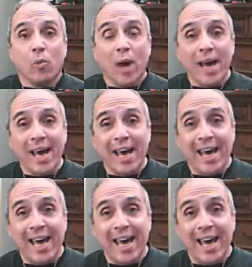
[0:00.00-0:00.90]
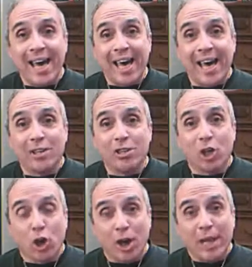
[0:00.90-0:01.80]
Well, the
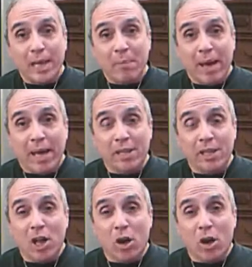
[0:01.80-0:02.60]
gully men,